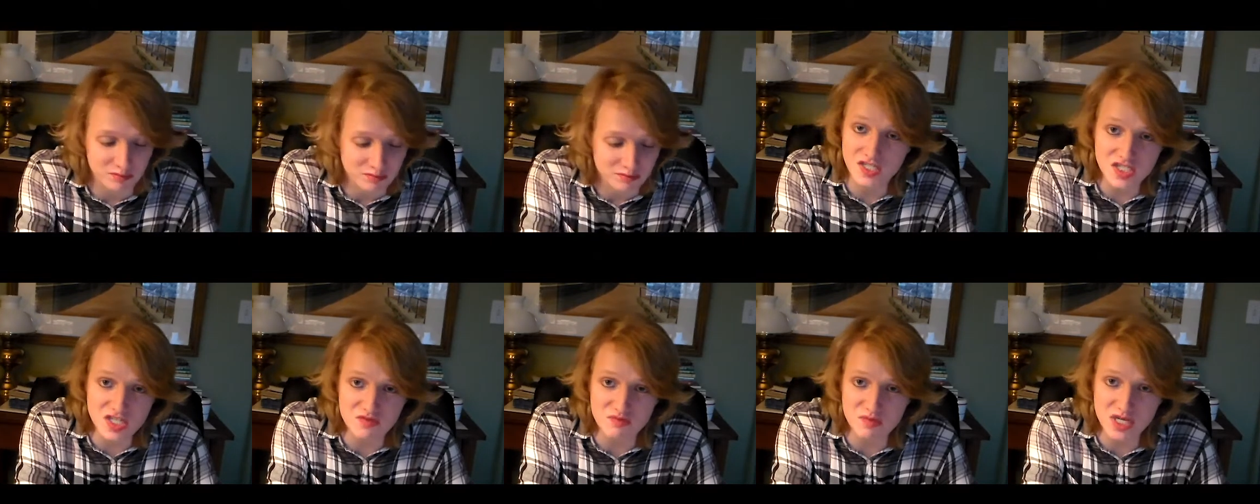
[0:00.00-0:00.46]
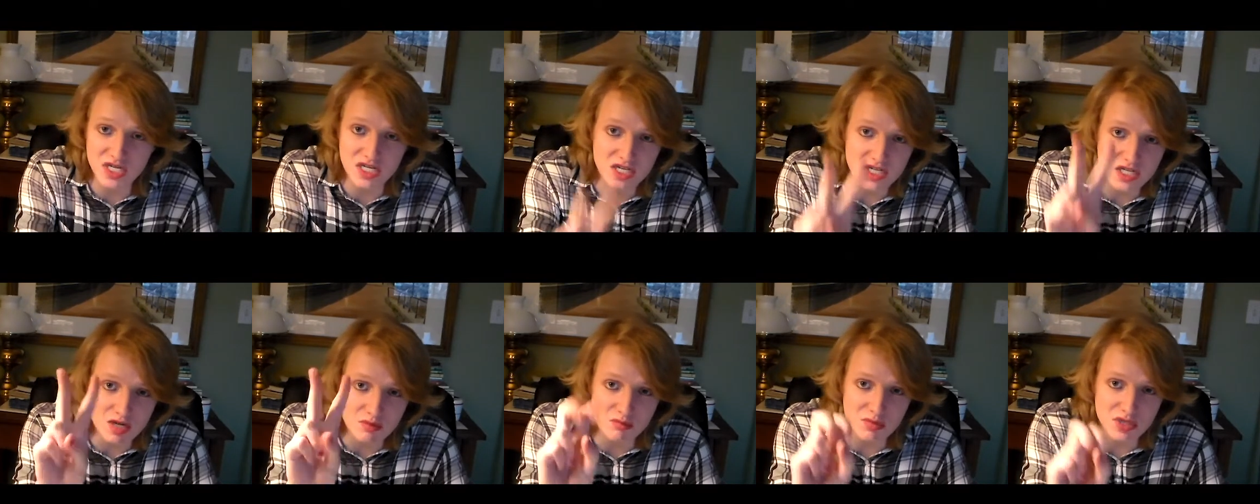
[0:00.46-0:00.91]

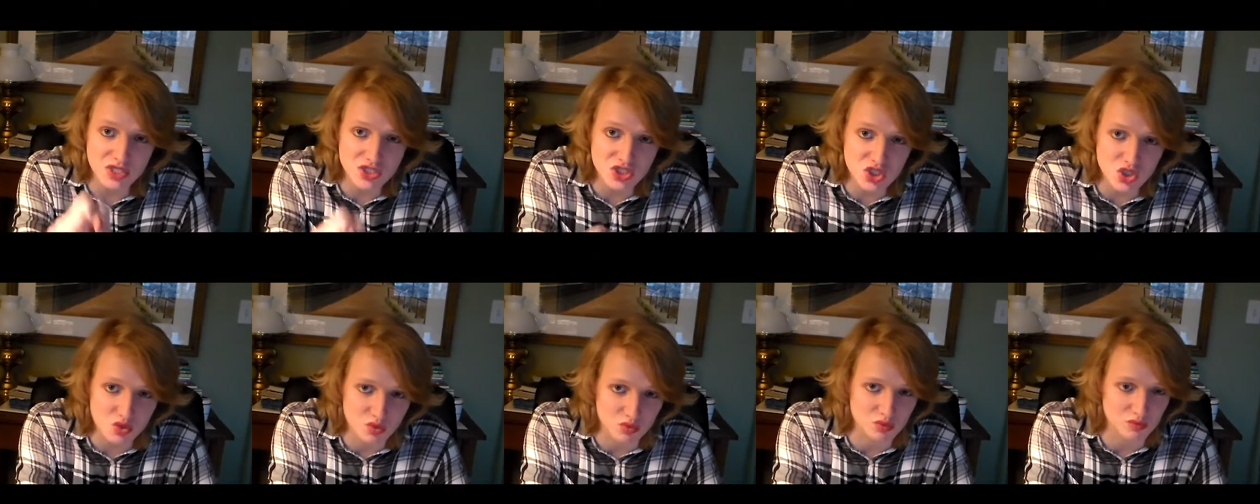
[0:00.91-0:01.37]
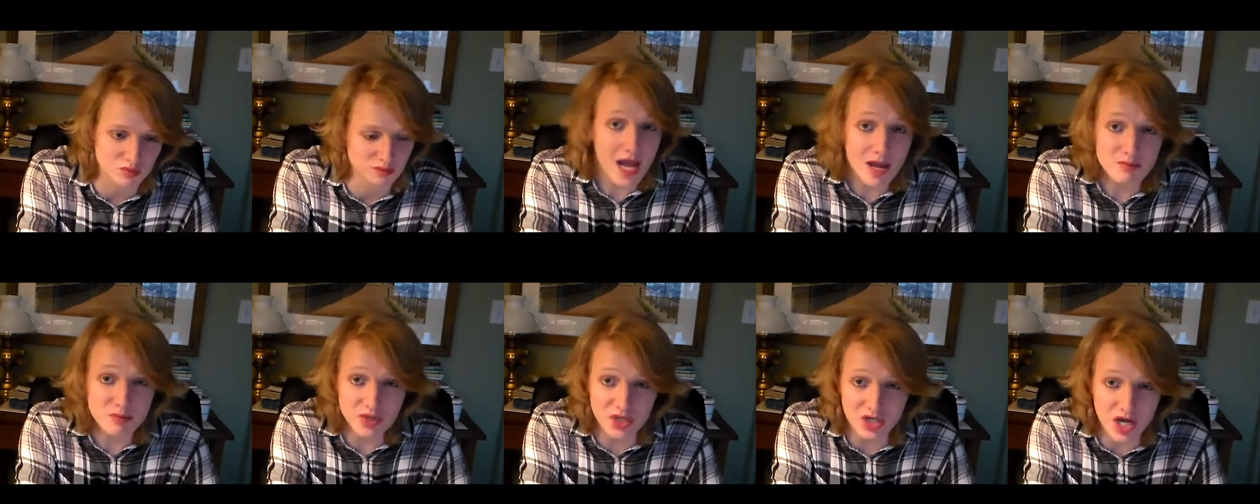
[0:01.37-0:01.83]
Achievement number 2.
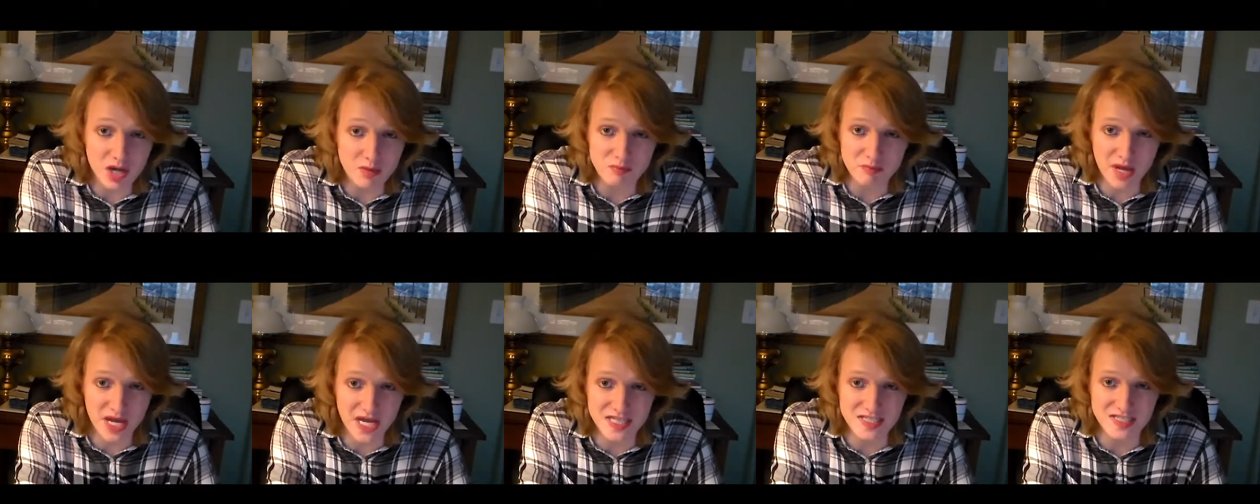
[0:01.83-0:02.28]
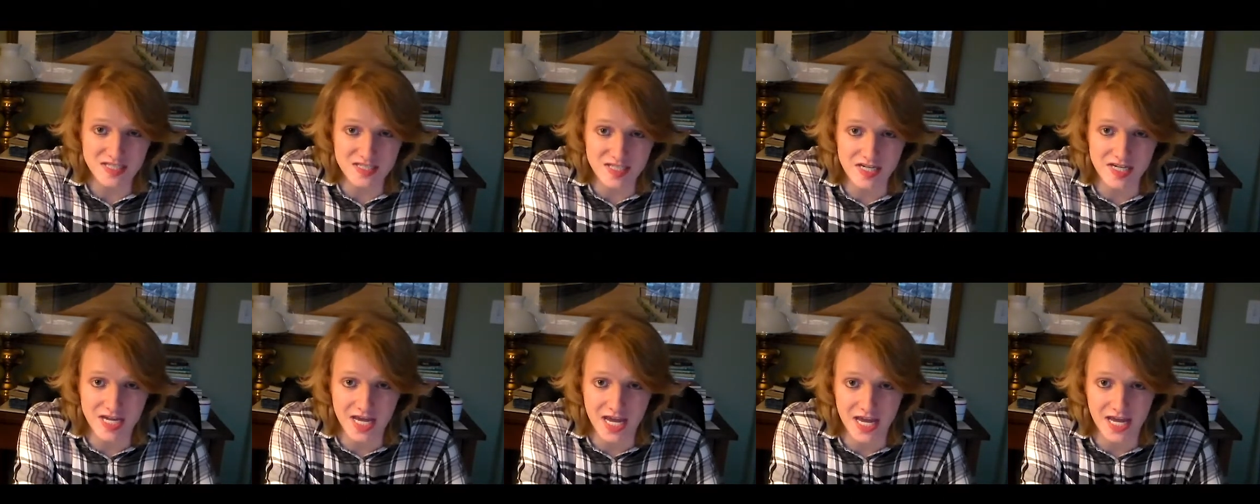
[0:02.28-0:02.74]
I put on pants
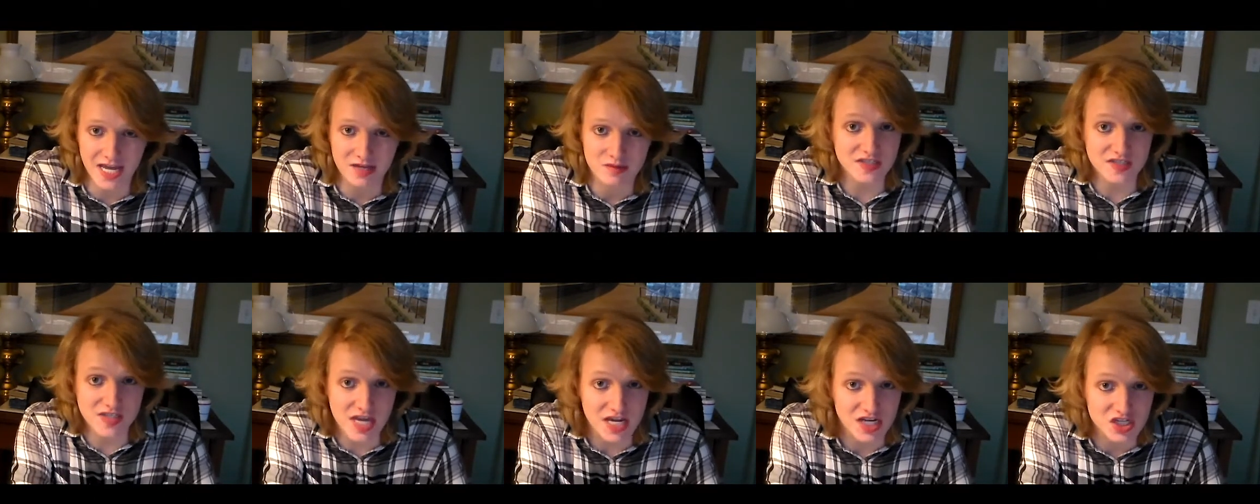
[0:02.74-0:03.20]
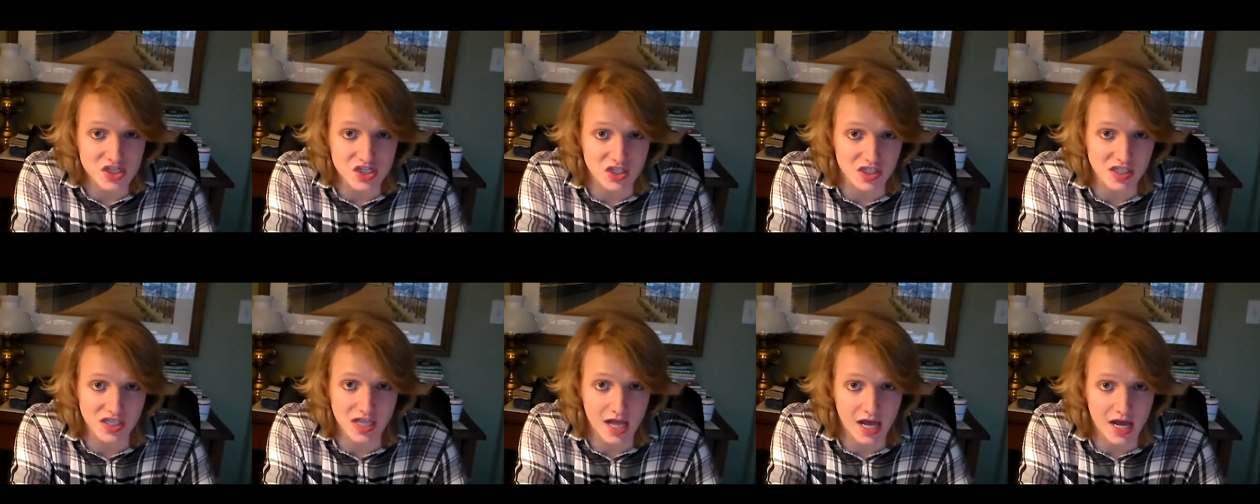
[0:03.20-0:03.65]
today! That's
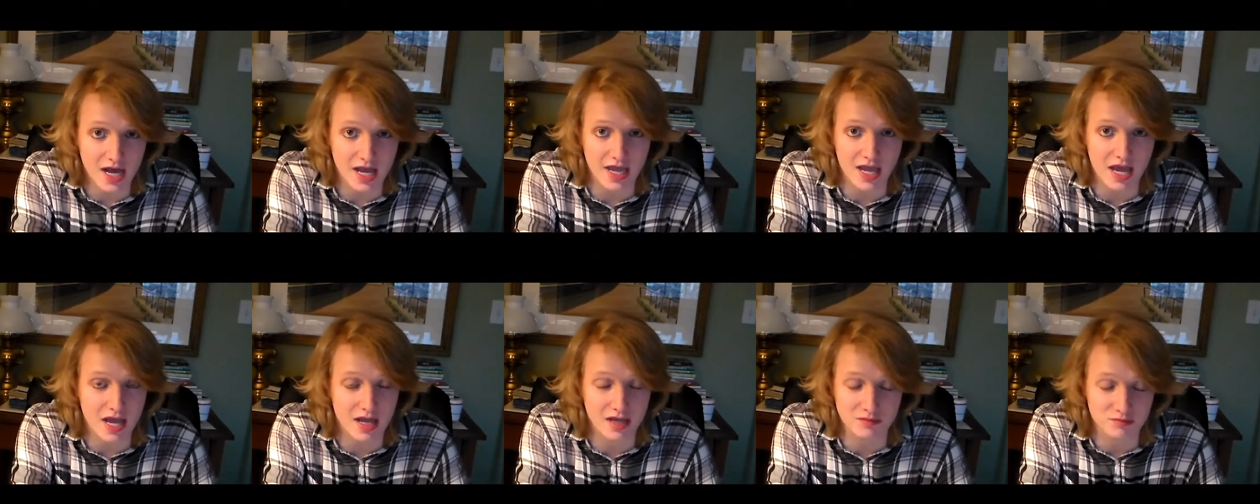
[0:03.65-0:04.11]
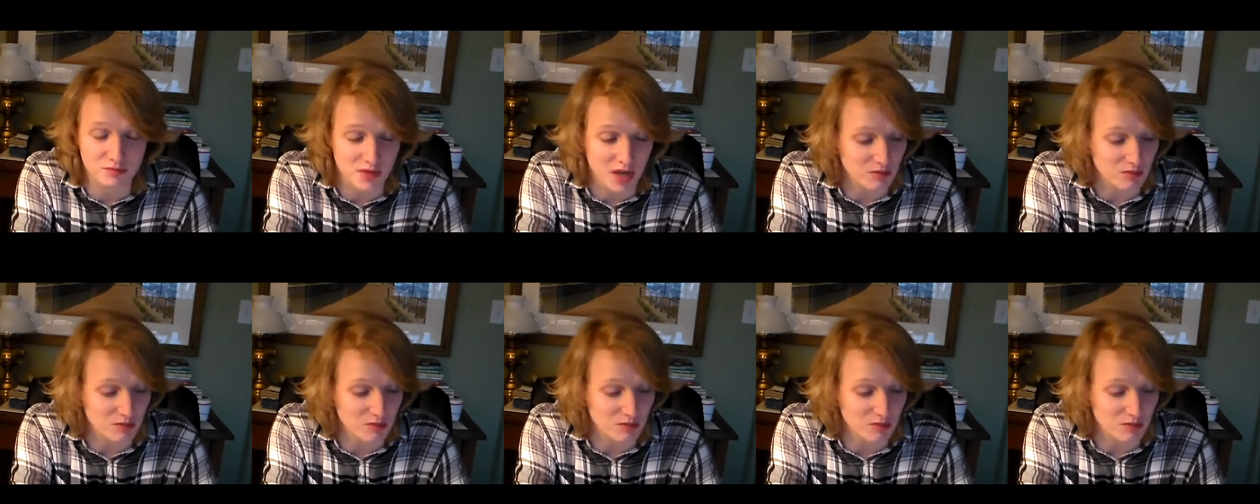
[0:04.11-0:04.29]
actually a lie.